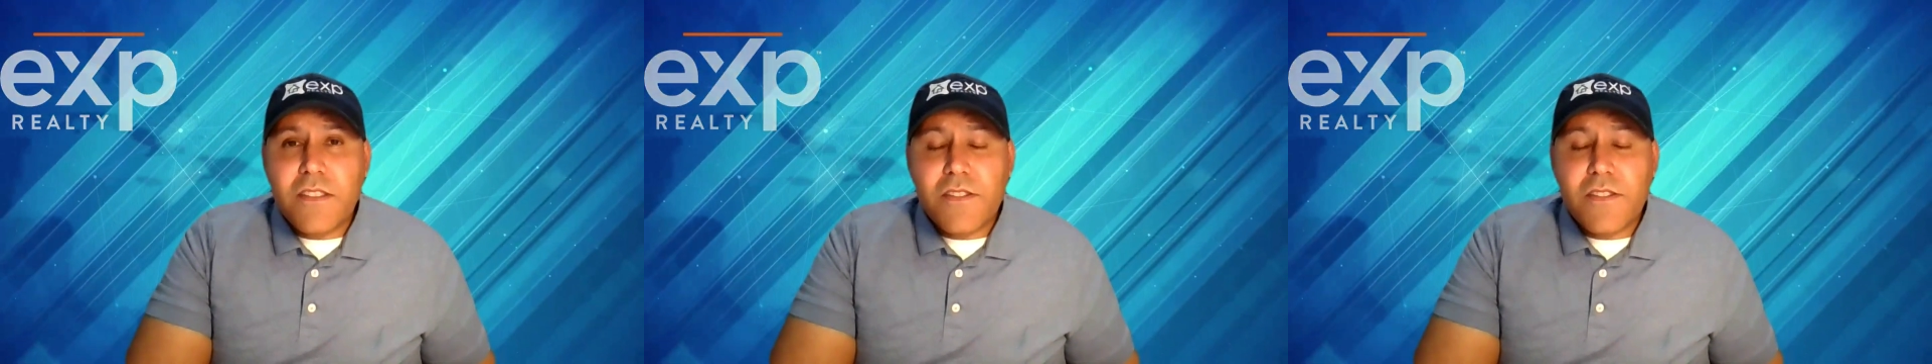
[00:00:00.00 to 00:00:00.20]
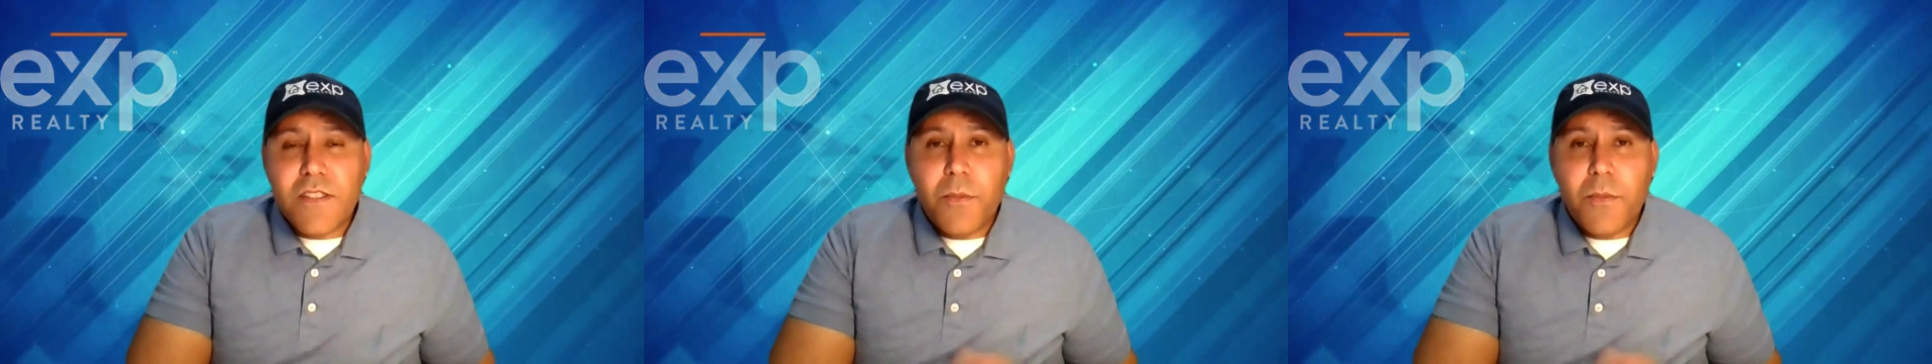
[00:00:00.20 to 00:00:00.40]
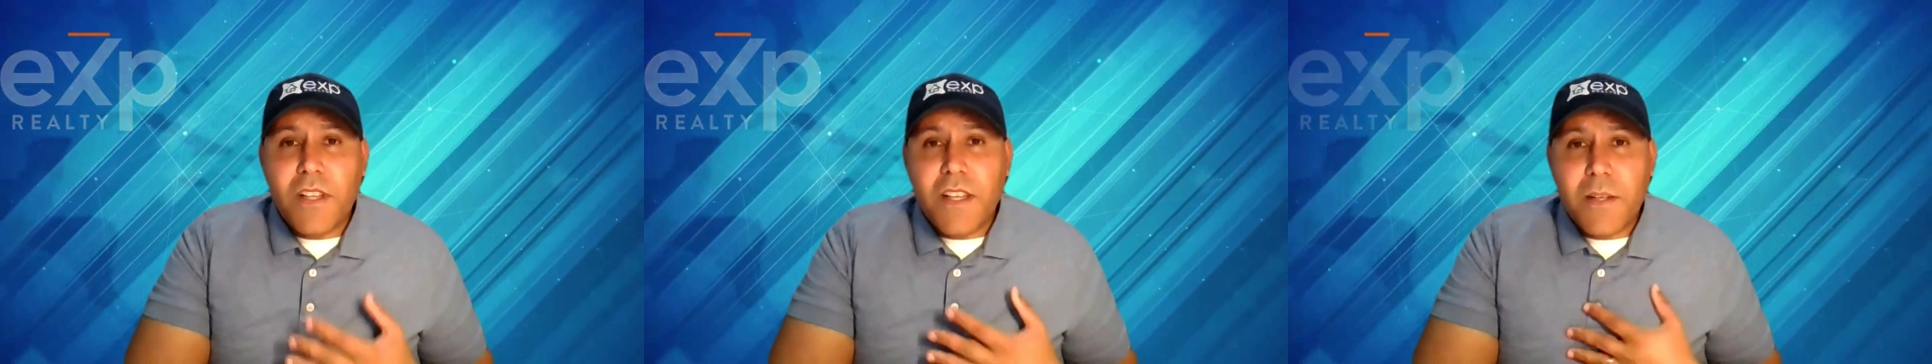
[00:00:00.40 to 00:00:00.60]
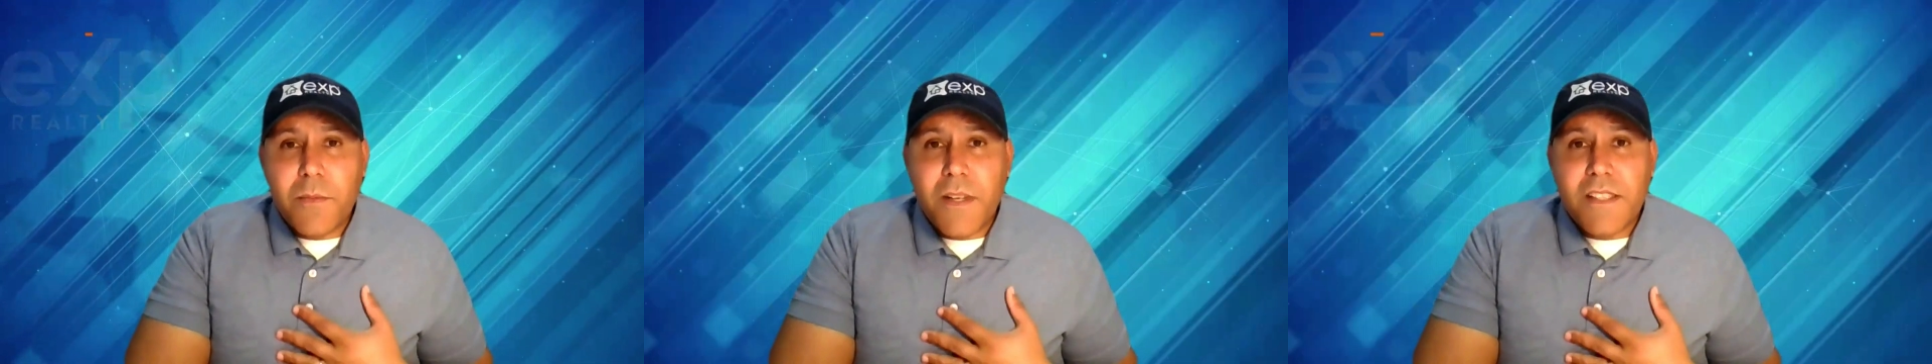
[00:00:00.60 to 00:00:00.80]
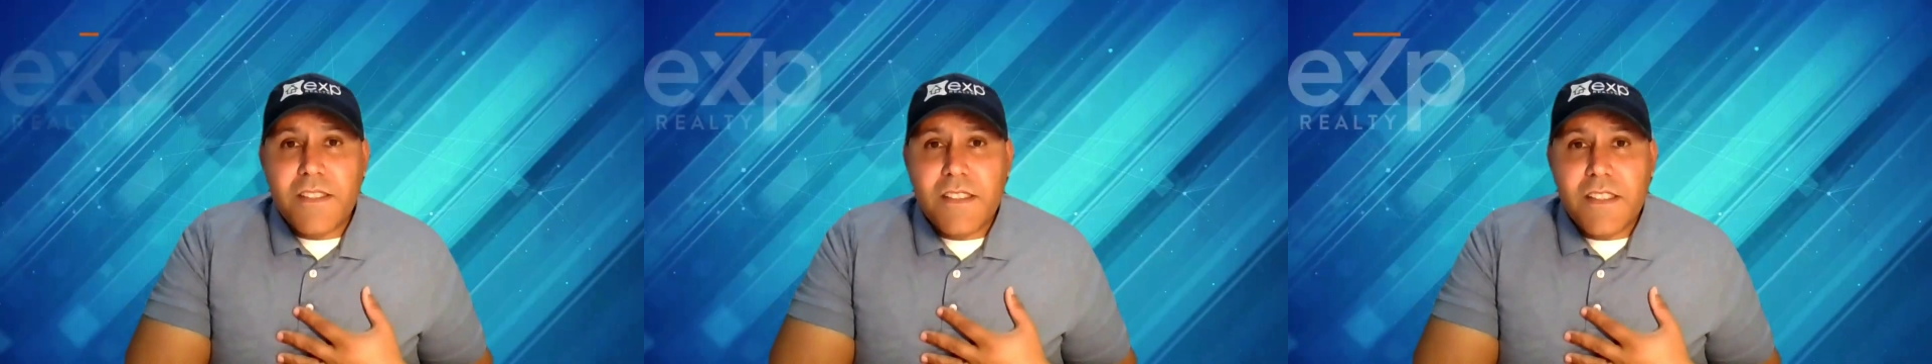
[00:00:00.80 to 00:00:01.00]
to someone like
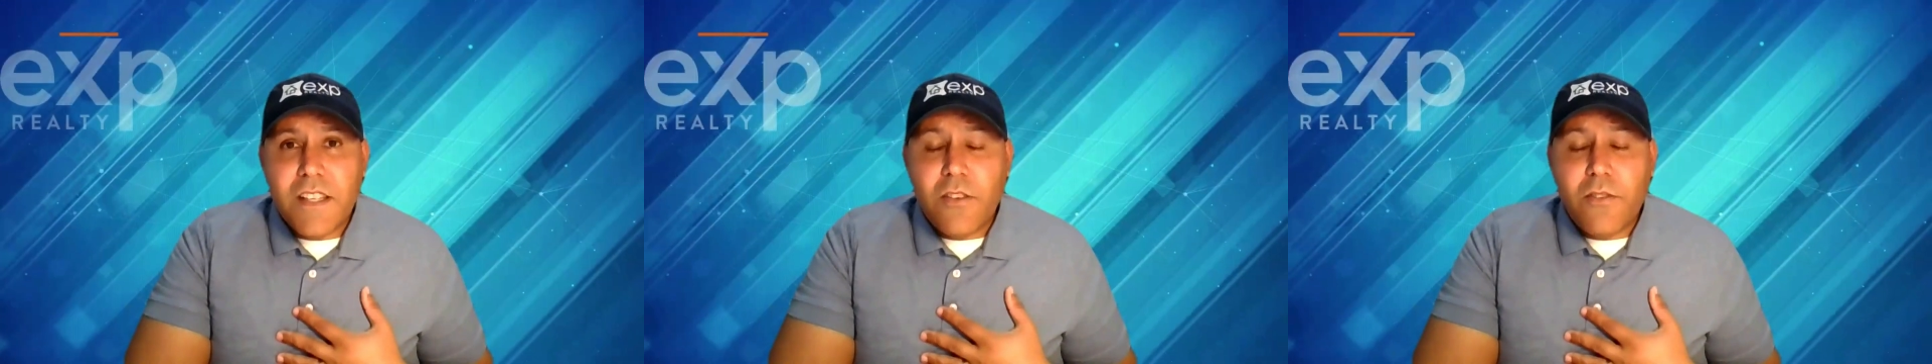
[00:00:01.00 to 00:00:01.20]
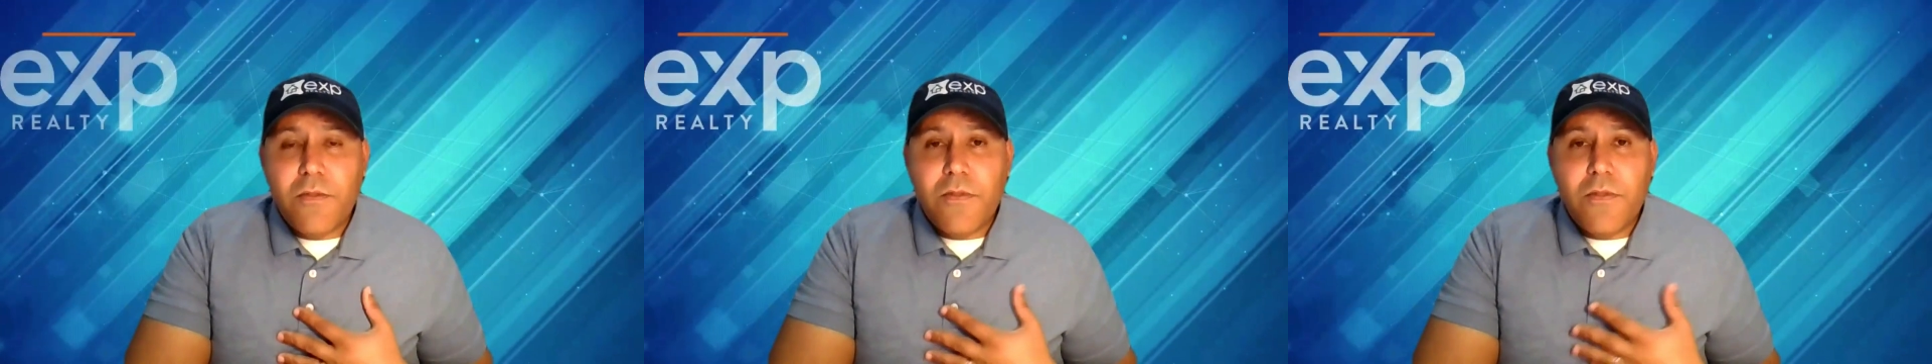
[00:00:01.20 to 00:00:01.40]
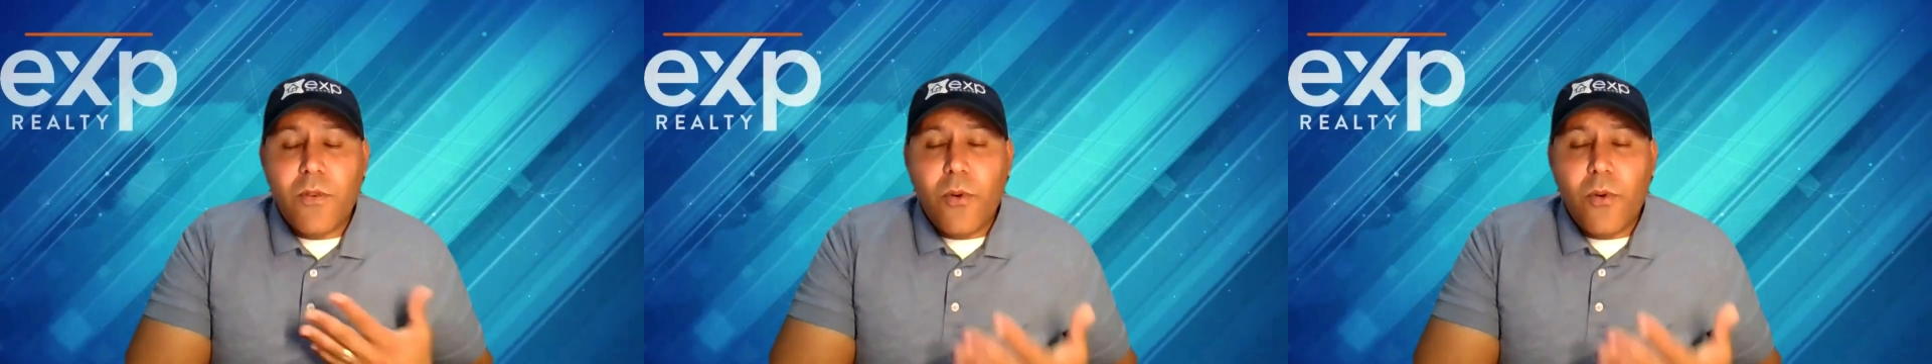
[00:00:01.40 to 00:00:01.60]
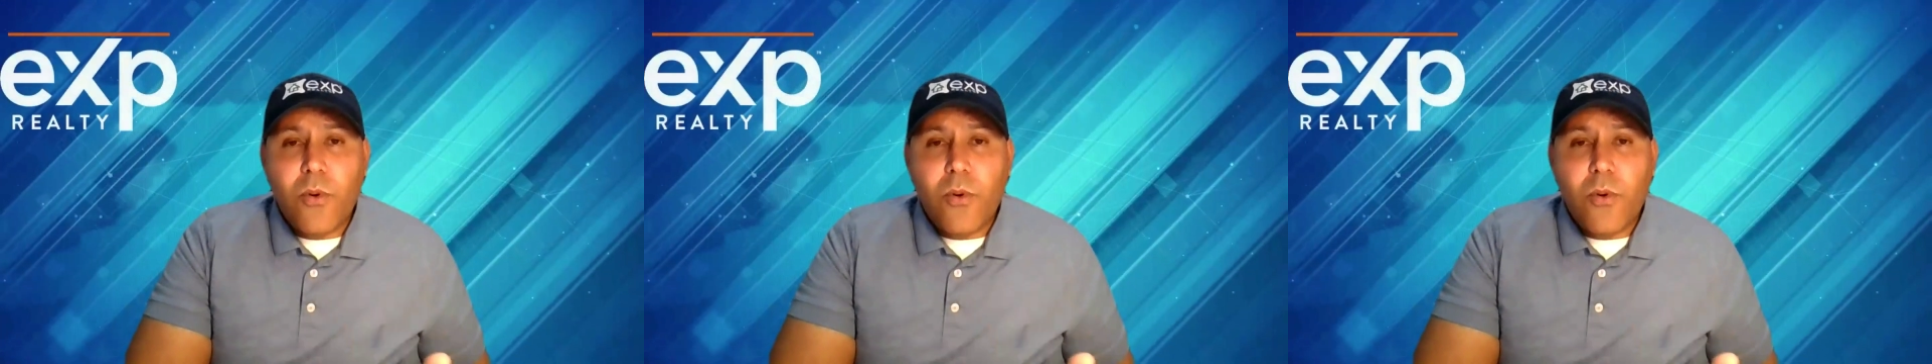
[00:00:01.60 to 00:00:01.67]
myself